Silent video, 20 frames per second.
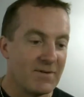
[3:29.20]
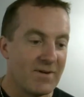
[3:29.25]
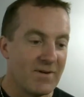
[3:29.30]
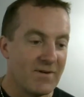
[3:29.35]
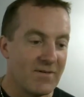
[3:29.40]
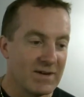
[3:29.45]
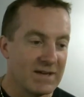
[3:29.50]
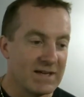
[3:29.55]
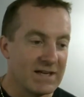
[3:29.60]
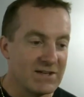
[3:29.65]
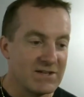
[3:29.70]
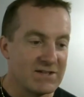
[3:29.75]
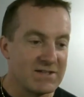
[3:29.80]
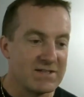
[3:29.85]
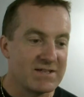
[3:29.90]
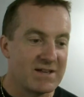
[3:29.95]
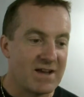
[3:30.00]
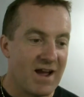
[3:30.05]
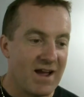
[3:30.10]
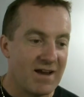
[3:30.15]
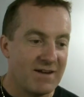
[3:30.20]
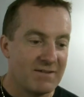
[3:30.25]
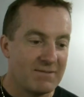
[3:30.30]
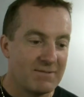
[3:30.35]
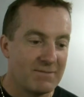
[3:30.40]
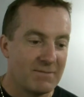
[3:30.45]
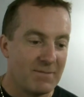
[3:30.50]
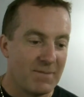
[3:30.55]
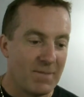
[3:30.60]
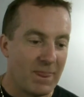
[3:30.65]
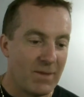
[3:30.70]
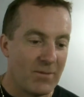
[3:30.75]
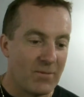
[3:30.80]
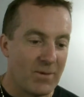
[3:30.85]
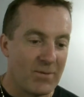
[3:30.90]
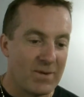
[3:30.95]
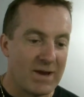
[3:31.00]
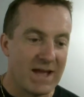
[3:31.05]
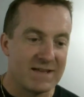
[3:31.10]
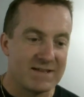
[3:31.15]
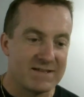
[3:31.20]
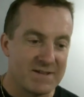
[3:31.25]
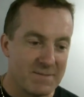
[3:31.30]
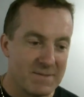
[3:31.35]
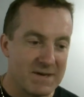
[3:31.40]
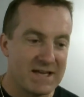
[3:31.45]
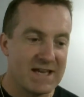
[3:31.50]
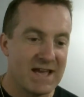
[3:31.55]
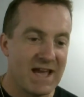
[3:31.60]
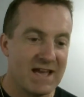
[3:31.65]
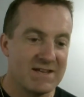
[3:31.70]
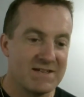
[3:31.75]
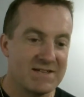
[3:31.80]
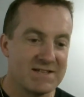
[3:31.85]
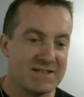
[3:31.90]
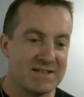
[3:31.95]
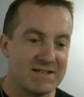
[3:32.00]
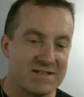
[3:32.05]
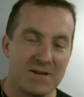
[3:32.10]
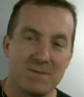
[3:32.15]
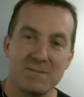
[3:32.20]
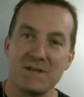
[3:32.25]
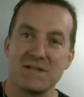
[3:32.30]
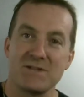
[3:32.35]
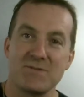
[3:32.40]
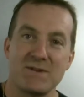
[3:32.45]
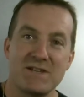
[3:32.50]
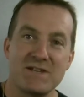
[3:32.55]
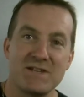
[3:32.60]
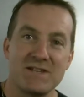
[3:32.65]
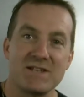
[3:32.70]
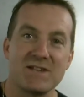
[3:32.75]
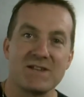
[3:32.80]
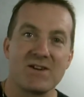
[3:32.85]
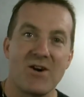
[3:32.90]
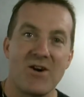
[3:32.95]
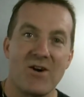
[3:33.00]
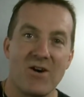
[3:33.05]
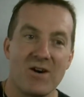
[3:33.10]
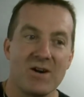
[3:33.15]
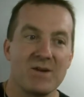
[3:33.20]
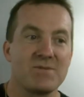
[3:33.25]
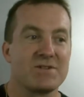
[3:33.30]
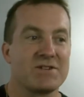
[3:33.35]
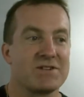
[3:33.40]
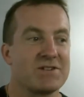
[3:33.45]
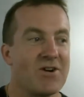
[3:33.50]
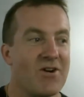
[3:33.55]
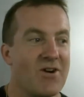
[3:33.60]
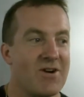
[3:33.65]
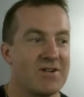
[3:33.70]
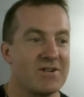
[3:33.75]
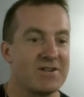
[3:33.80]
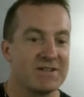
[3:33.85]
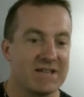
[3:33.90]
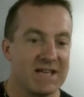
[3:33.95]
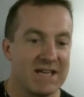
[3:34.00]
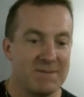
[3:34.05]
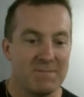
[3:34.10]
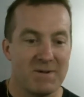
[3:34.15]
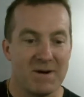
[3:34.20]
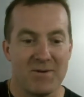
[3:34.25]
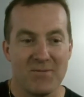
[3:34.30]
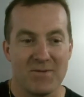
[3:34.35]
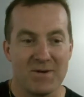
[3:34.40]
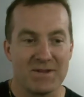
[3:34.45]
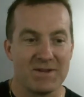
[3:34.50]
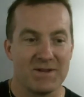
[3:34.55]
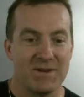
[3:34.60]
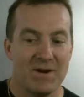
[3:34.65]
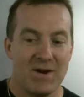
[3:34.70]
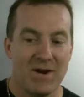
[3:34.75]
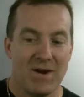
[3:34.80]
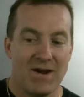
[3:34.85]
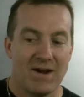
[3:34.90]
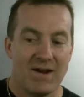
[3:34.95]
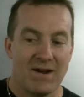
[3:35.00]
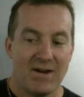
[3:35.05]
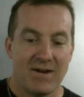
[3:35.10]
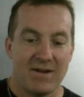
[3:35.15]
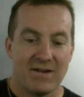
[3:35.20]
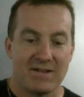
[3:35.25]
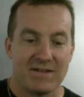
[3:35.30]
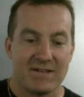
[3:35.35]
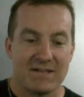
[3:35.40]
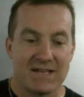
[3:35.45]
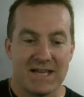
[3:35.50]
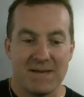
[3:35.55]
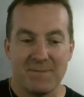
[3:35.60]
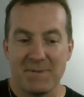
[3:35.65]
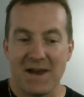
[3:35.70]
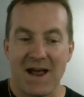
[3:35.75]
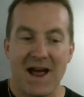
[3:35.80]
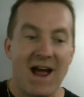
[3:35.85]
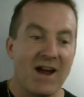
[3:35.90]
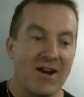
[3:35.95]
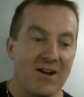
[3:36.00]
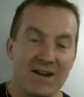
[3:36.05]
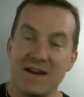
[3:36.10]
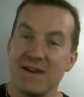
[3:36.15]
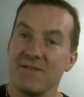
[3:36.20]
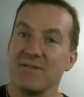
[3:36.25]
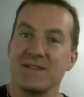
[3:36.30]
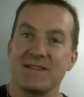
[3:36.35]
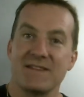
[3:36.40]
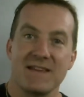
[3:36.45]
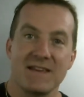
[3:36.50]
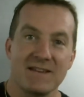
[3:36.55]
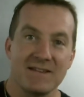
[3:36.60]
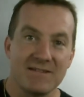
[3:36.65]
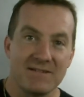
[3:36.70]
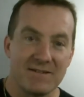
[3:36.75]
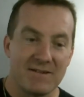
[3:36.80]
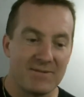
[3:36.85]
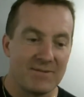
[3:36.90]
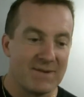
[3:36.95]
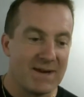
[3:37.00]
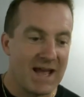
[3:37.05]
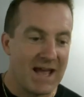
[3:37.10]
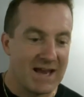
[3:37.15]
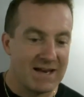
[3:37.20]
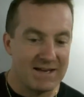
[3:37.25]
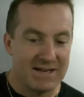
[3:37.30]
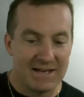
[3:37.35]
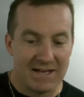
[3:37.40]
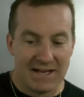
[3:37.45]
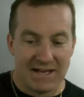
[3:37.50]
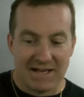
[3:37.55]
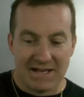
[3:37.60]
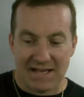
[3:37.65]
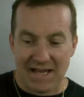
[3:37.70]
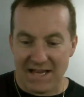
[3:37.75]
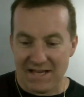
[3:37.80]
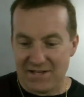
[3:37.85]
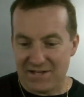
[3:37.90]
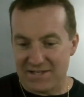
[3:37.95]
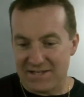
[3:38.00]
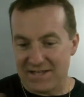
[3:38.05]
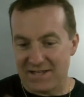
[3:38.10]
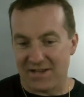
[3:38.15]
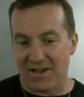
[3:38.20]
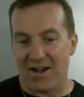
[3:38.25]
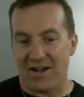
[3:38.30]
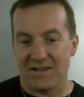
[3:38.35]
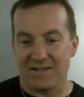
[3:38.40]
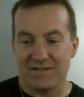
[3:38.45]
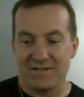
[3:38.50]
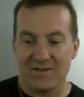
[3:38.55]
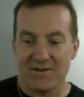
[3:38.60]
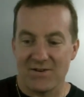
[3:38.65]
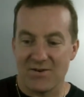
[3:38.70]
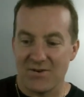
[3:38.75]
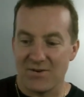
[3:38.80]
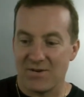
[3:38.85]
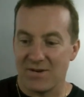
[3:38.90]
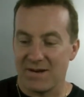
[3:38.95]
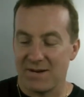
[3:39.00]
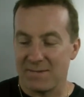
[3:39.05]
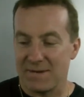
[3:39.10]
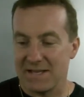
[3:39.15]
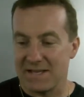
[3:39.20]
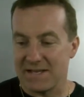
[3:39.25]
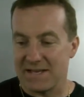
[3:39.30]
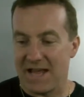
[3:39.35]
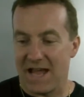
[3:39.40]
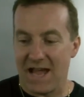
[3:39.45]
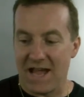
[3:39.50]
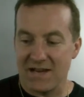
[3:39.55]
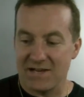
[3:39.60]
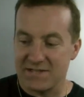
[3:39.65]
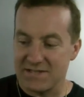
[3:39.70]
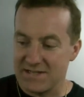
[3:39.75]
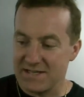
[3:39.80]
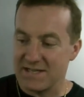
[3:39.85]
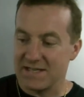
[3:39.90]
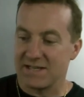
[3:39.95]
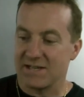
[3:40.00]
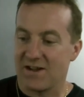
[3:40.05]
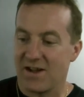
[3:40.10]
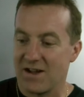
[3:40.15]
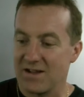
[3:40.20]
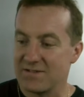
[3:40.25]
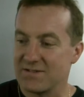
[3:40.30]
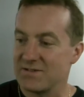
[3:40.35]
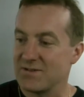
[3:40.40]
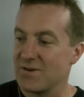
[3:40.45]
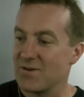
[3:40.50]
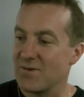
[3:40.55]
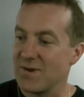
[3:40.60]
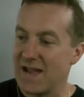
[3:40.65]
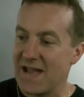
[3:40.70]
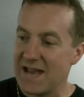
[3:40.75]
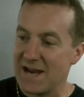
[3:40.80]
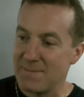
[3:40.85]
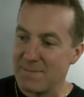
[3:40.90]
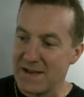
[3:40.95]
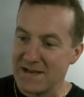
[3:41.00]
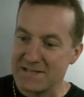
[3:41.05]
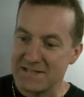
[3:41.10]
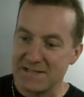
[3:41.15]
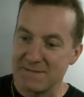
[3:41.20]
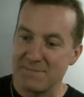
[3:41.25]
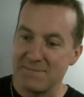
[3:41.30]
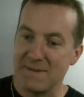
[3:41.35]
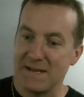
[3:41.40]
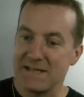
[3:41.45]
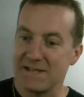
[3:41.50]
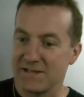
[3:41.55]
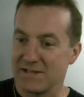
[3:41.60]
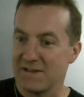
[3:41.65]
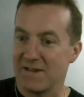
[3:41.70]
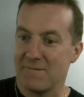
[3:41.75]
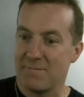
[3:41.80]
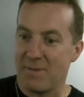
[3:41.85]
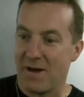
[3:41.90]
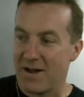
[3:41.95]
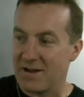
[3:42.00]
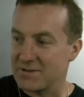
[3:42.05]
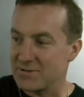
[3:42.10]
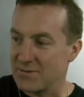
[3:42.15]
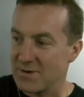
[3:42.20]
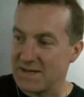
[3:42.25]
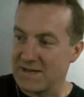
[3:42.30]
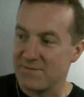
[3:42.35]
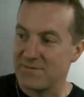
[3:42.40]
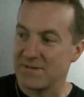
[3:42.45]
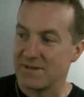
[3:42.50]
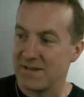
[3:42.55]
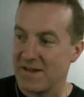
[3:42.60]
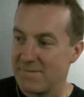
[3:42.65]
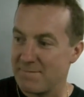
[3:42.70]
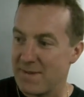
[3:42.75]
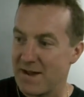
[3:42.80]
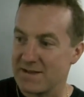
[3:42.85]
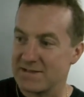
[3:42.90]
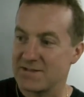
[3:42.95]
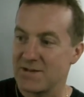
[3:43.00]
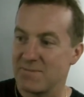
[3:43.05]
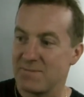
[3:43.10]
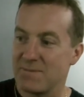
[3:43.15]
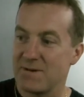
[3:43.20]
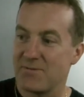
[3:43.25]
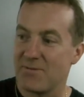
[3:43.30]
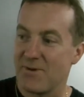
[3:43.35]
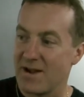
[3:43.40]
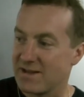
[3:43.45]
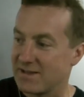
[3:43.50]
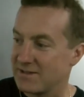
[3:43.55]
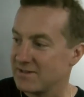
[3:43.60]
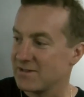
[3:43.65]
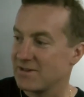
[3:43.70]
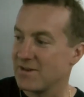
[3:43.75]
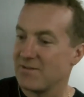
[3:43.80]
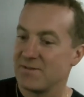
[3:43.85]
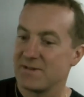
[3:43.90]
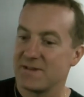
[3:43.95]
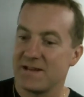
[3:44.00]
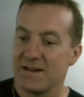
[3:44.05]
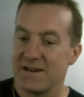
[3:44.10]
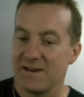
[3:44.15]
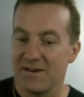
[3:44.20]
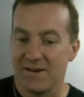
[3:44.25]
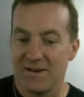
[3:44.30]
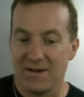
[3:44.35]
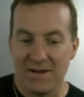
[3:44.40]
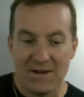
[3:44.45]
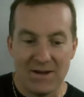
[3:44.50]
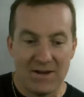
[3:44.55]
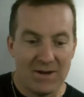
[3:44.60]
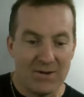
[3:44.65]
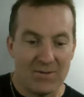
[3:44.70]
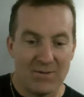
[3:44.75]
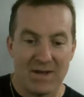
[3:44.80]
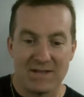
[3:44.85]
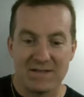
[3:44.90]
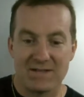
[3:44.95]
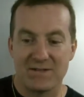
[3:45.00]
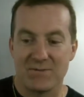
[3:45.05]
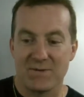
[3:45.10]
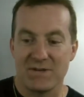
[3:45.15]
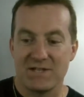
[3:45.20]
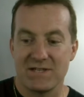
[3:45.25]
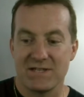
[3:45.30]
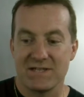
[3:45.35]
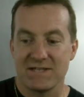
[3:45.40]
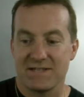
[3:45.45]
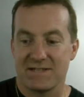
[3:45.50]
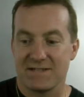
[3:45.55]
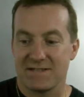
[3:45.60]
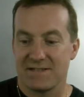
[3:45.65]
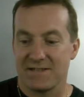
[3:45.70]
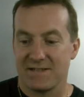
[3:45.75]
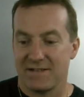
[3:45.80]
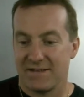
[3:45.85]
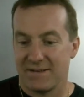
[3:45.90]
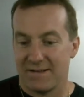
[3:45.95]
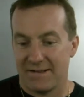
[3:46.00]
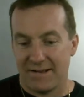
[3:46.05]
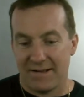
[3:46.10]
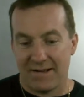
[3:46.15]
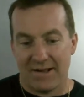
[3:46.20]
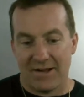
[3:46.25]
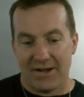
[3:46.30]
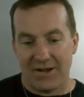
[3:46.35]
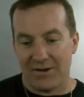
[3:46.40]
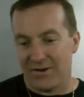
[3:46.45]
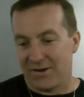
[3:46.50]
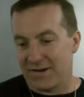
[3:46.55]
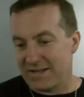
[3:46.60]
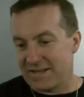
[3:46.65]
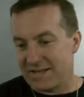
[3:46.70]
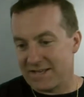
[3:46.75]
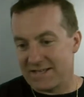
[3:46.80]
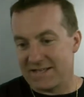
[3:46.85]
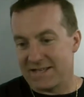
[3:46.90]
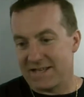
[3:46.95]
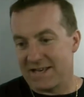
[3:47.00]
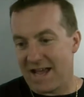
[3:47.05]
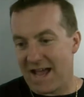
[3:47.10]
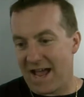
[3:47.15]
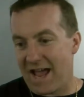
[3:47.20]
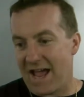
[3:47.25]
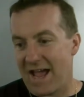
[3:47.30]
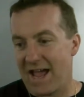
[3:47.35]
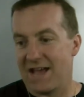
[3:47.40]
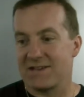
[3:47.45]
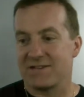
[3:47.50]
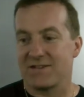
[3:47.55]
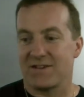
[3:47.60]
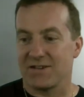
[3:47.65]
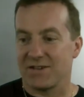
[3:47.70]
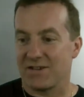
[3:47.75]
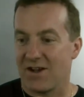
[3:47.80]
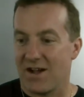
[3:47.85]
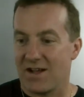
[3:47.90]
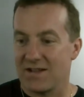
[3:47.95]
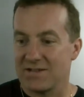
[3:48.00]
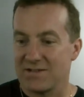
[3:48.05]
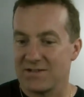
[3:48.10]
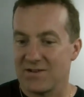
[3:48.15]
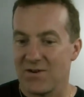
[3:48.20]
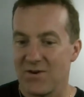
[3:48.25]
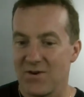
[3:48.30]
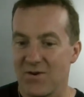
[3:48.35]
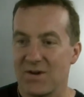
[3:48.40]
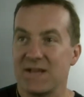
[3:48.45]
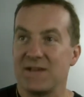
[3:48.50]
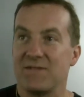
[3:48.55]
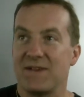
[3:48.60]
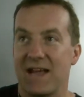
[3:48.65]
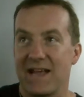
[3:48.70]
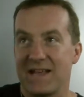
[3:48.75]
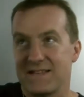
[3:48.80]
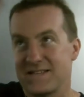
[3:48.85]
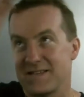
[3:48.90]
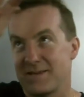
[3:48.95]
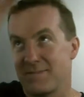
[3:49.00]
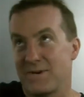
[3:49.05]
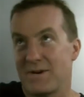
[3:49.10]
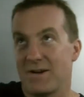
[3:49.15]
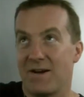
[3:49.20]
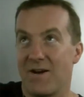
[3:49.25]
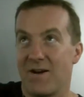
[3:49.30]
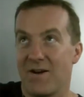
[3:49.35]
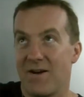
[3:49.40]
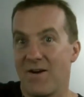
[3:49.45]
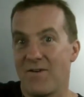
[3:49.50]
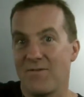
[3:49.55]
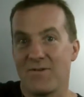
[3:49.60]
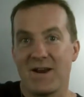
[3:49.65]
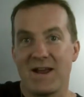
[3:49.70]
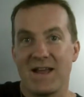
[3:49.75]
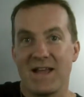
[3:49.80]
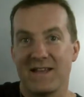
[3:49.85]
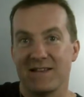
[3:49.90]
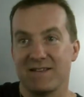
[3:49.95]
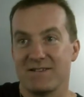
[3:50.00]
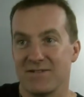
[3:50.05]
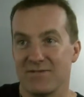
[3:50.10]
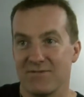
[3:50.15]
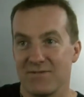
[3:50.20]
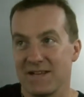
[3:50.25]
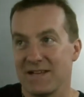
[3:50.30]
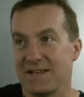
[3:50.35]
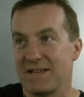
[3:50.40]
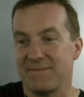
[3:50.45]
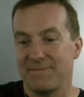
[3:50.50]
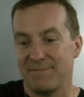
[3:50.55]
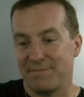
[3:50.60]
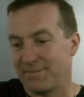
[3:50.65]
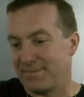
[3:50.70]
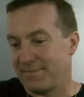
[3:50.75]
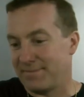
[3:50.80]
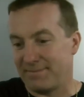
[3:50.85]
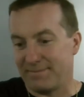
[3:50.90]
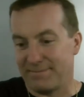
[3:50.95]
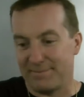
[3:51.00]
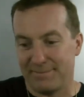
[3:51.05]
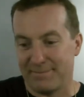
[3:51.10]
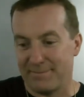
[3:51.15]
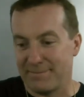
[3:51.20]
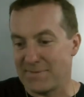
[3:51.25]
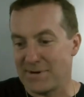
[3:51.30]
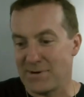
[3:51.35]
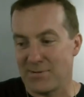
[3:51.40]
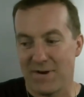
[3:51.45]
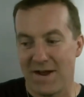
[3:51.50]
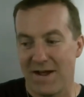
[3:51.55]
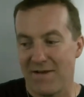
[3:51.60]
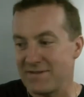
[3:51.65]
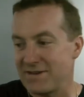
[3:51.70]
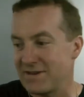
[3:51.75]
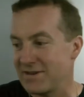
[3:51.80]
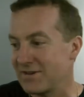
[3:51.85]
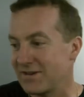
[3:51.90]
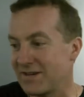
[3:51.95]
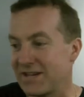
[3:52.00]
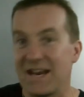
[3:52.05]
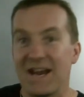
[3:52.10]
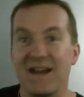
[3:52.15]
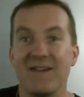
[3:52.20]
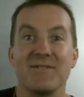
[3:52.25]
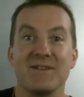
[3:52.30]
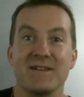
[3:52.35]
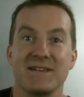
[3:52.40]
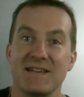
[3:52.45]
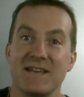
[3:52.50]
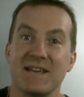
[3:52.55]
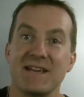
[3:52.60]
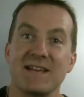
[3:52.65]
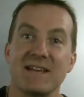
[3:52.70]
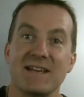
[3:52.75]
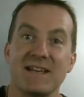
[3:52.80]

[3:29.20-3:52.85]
Really just got where we had so many gauges and so many switches in the car, it was just hard to keep up with, to keep an eye on everything. We had gauges in the console, in the dash, in the console. We had them actually in the glove box where I left the glove box open where I could look over there. We had switches underneath the dash, on the console, and even had some overhead. So really, you were having to look at everything.